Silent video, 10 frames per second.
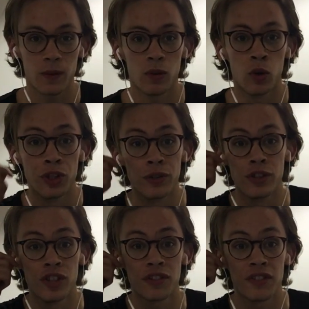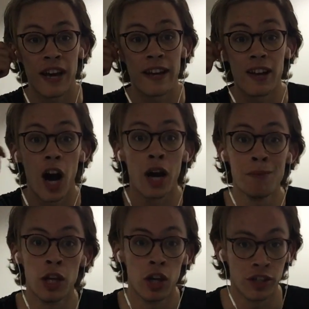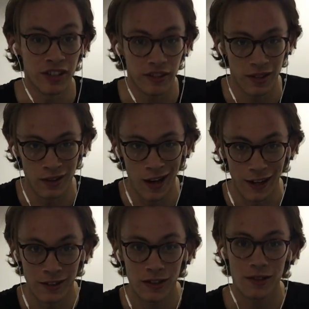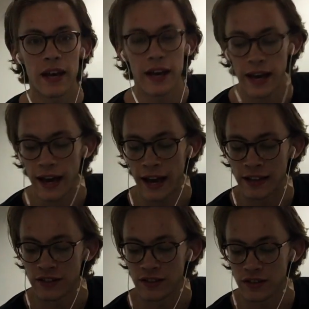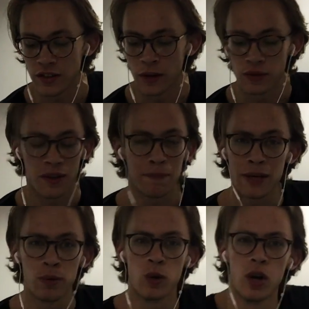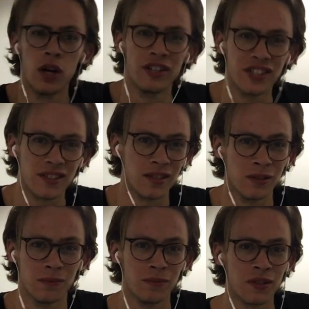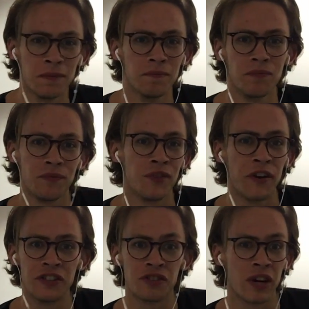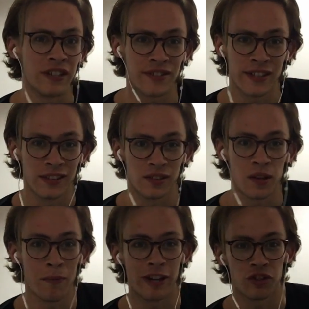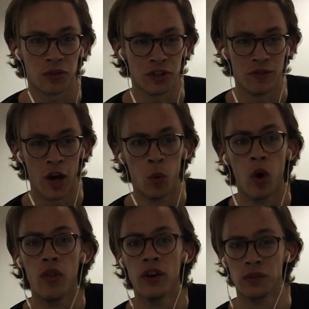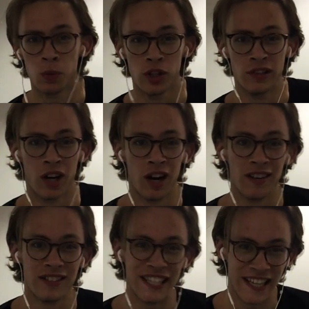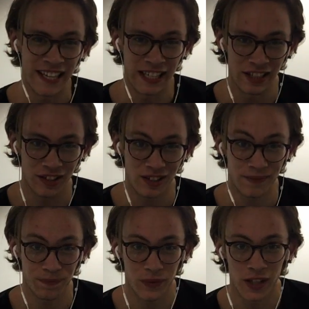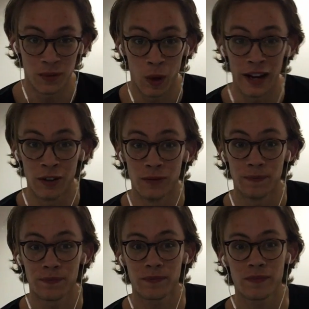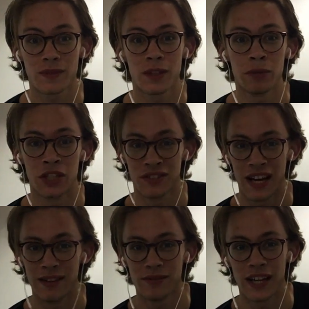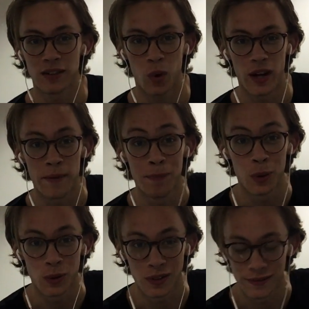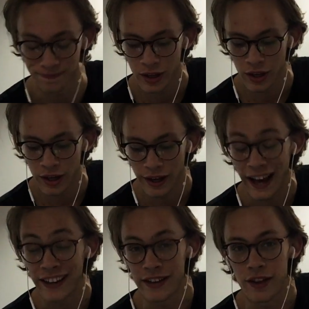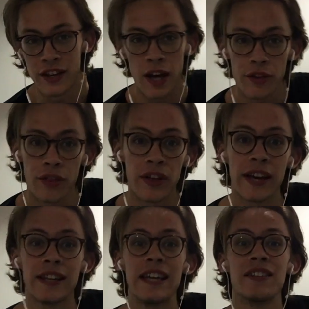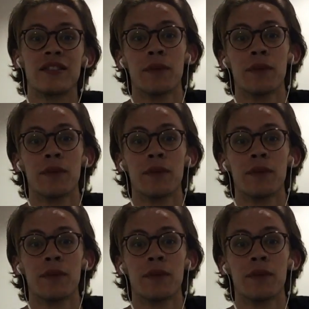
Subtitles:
Or you could just say, "I'm allergic to nuts." And, some people are allergic to some very strange things. So make sure you know what those words are in English as well, because that's quite important. And the other thing is,